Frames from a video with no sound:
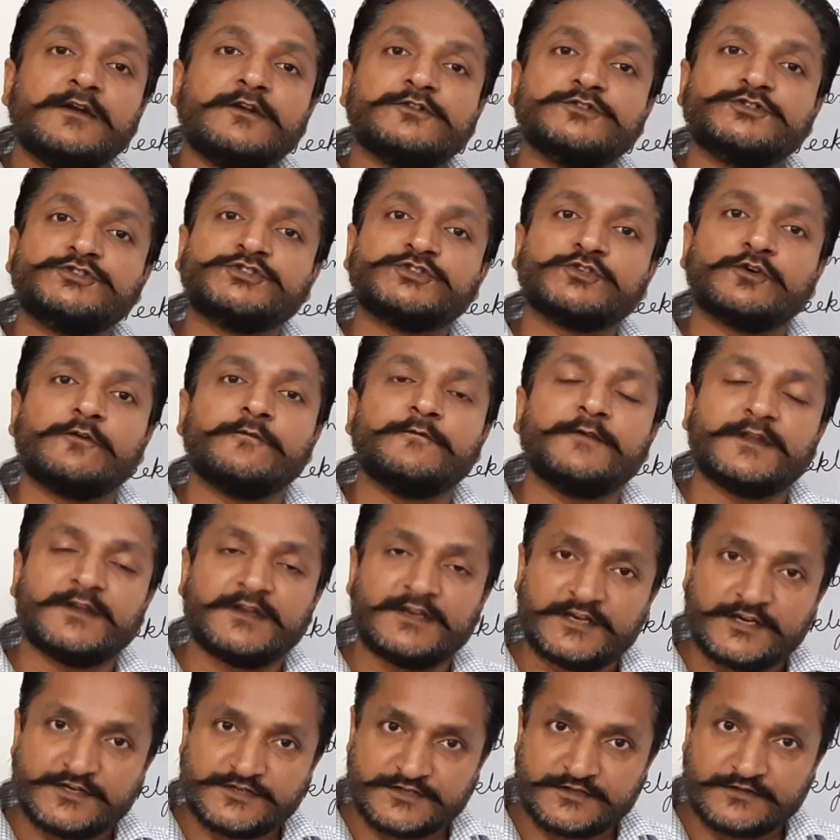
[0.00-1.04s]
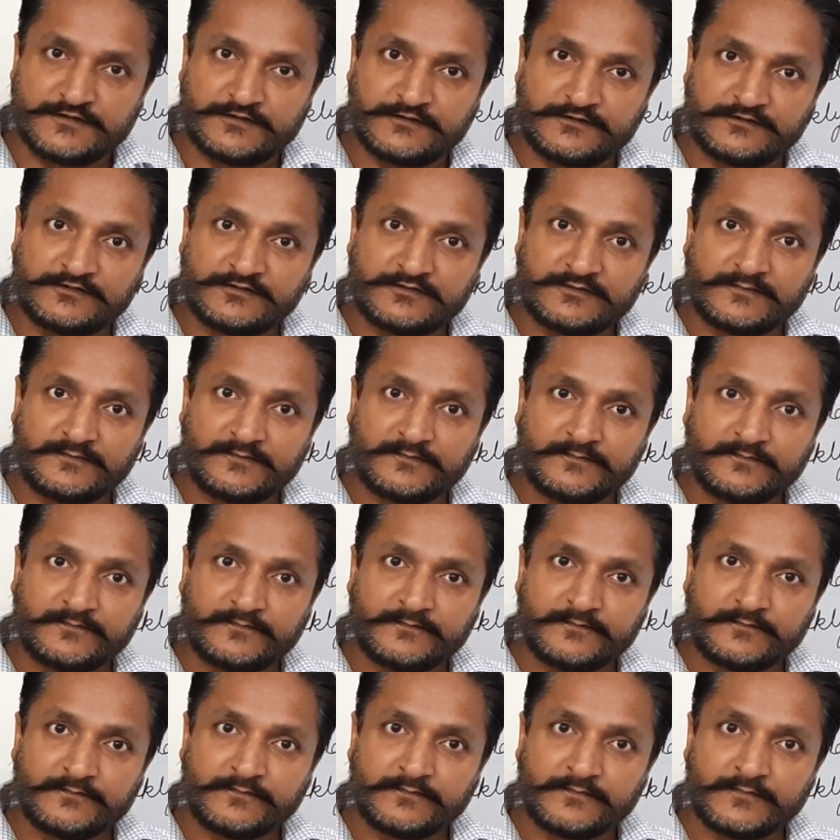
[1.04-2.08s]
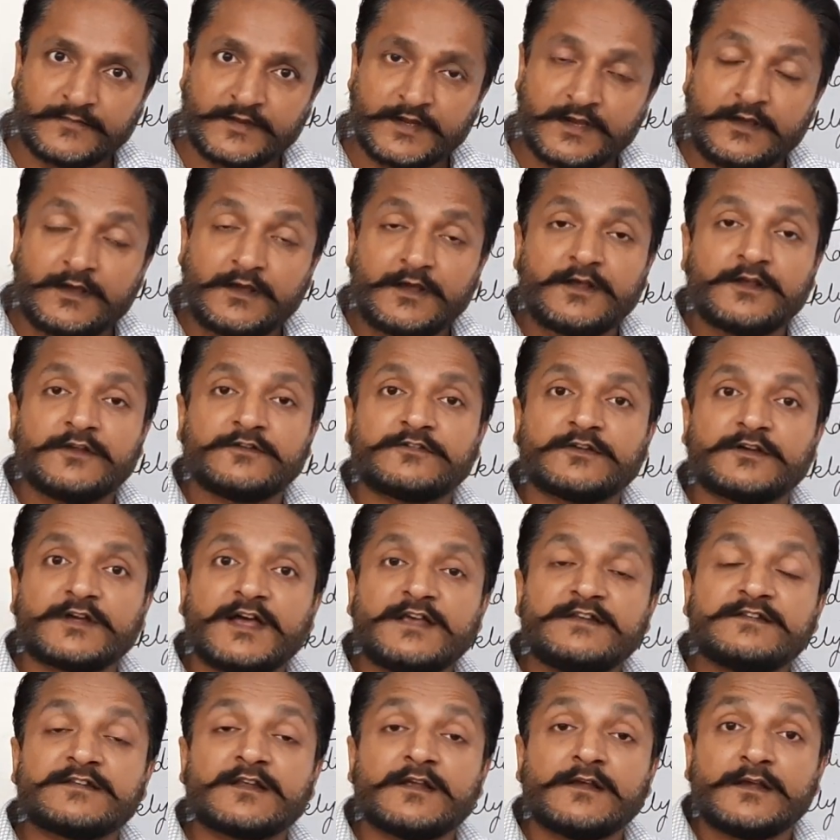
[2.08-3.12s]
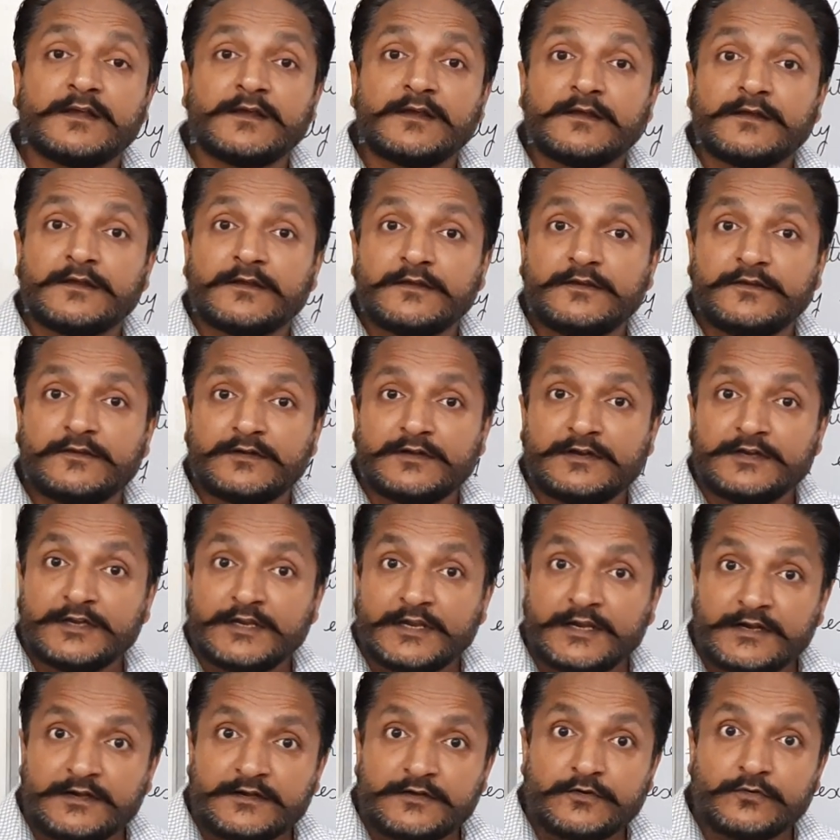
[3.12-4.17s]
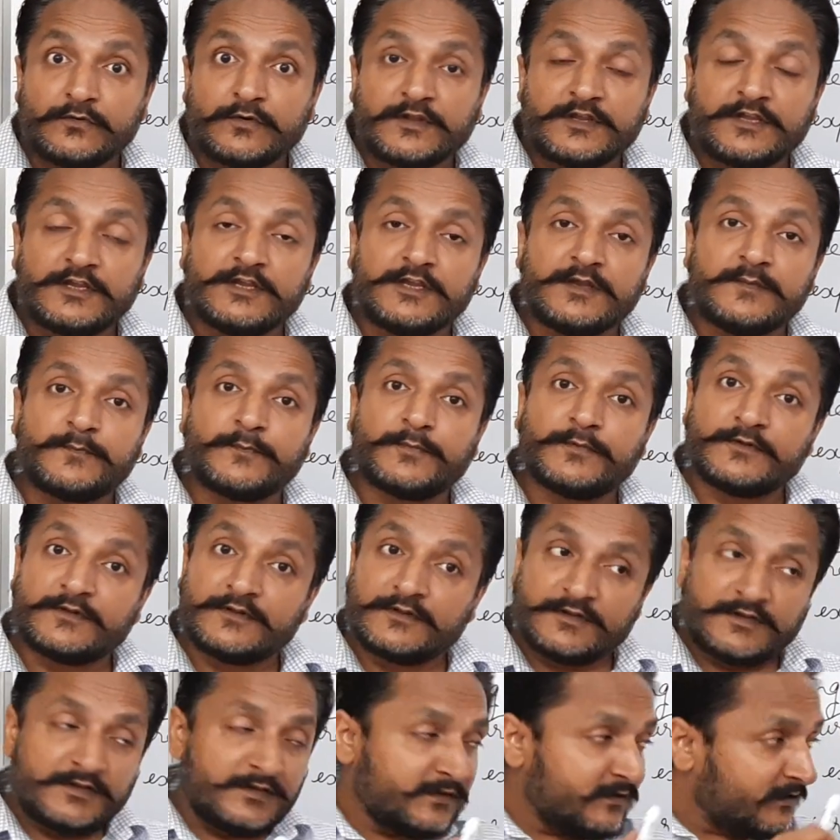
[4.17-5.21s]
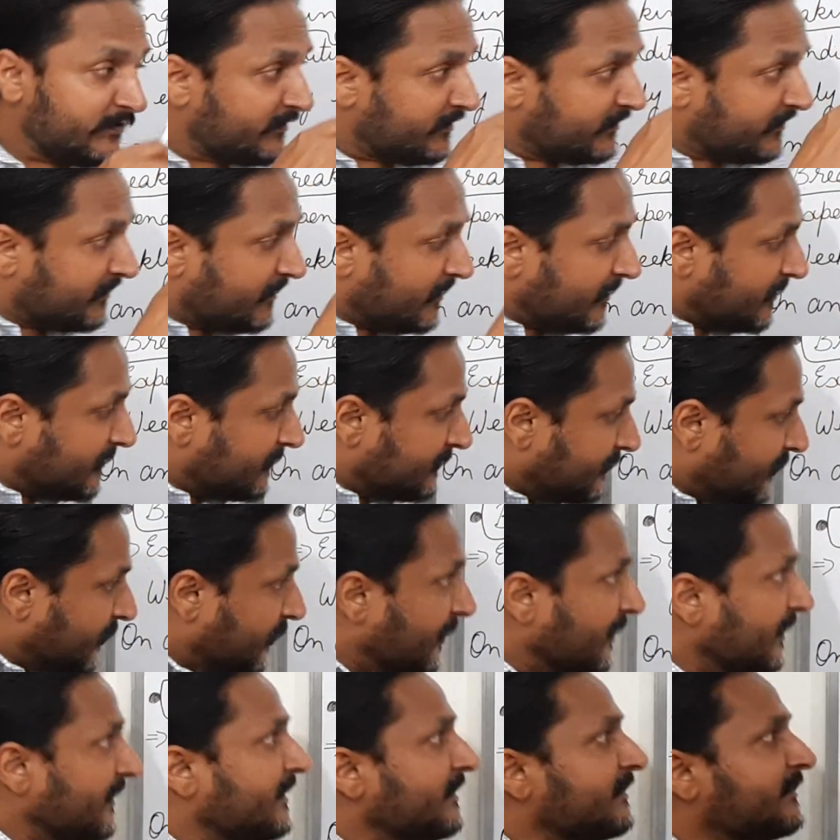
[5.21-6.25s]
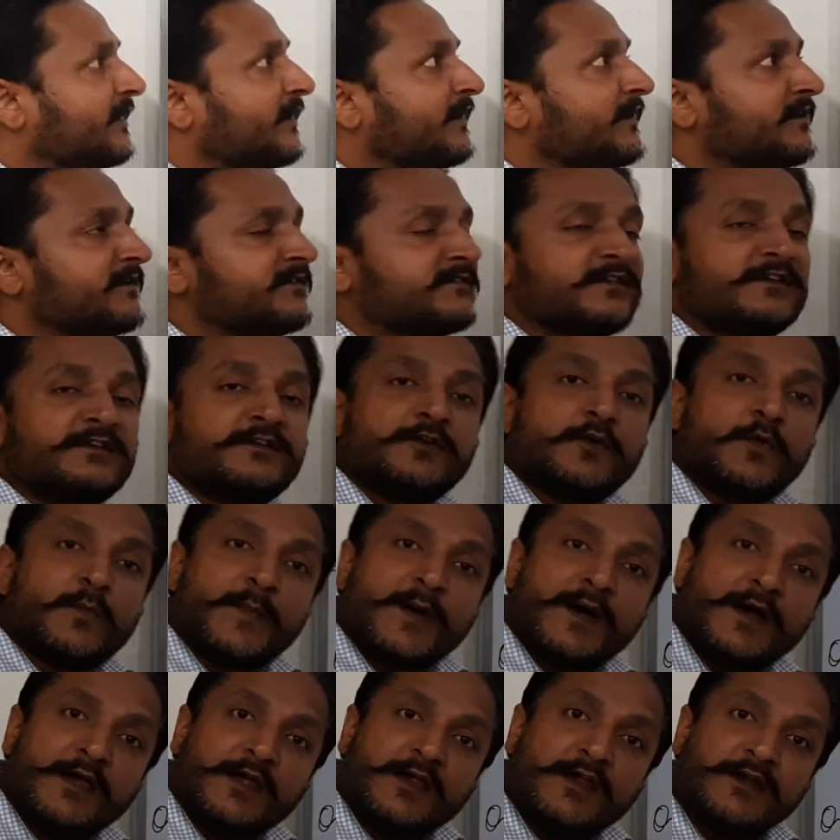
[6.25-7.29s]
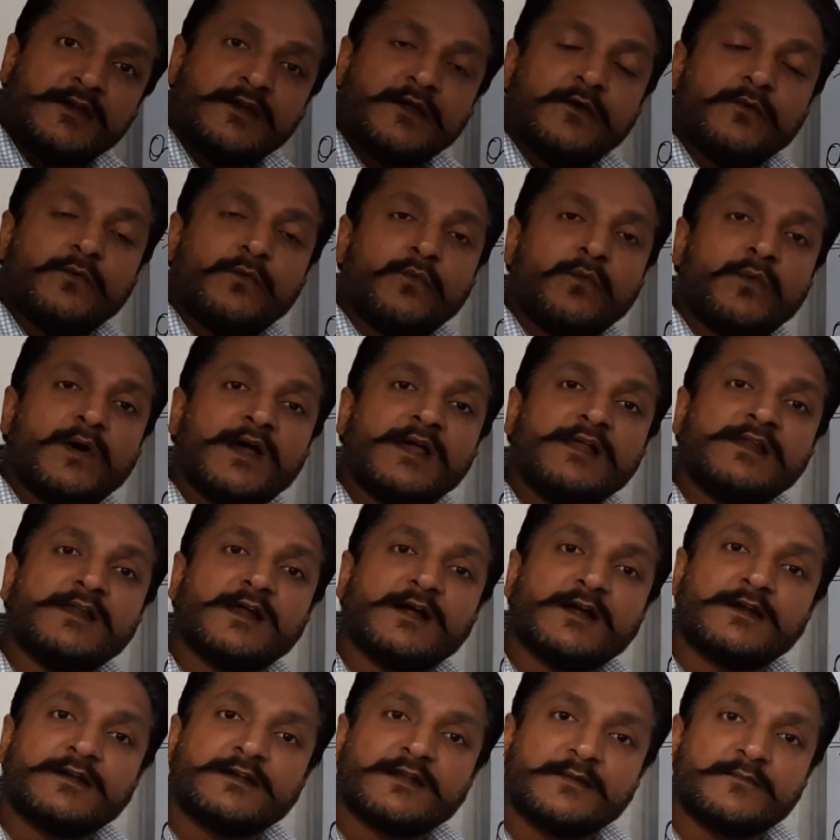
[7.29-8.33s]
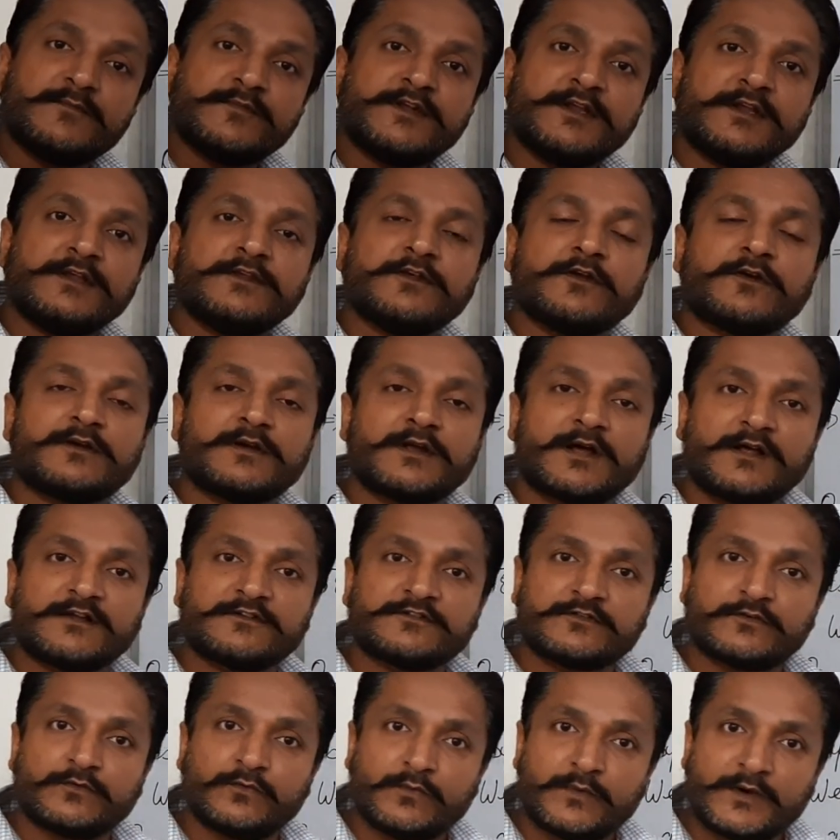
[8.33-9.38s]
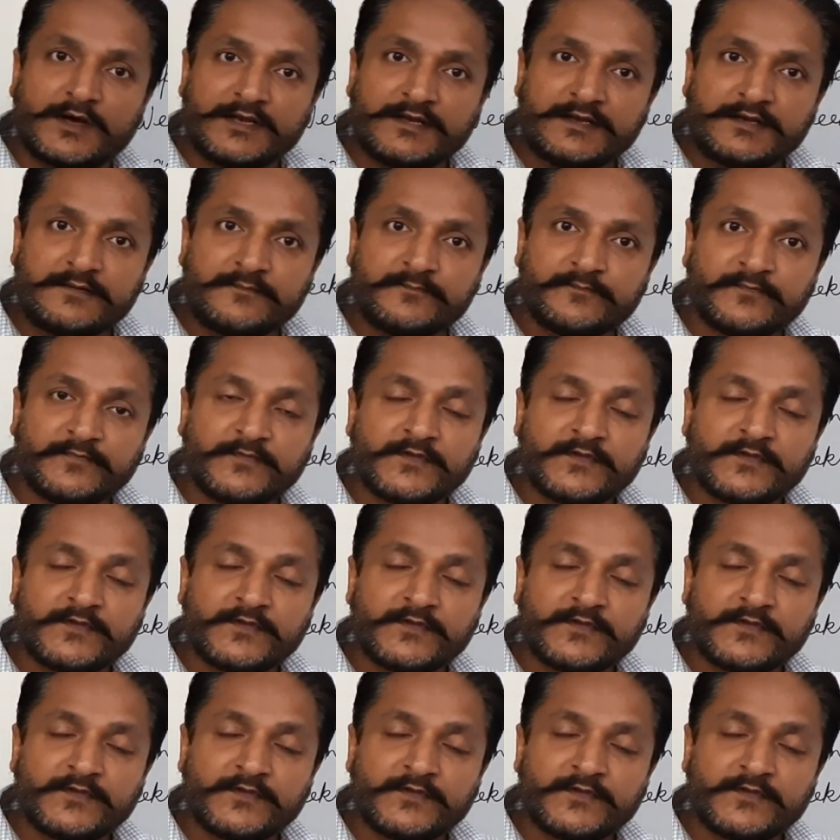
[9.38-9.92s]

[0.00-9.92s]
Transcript: to show variations. So guys, you need to keep the three things in your mind while attempting your task 1.